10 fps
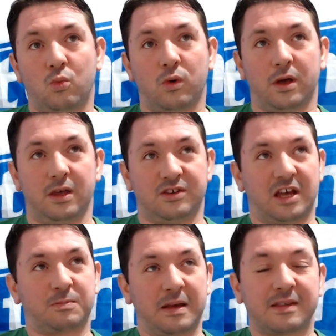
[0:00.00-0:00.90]
his
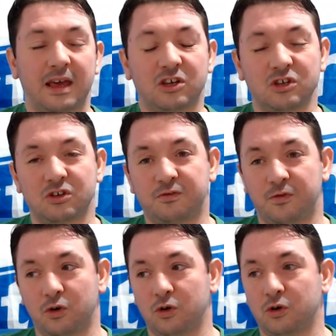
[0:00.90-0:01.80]
expectations
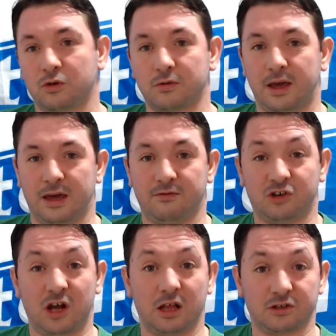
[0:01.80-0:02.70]
for
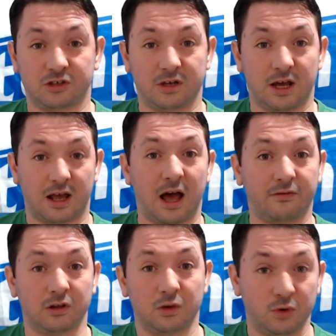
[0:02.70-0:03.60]
Richarlison and
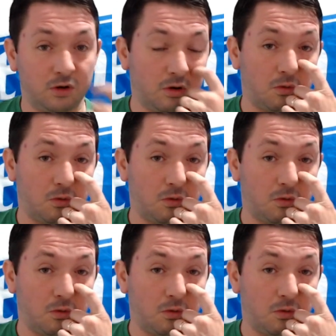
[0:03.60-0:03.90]
Calvert-Lewin,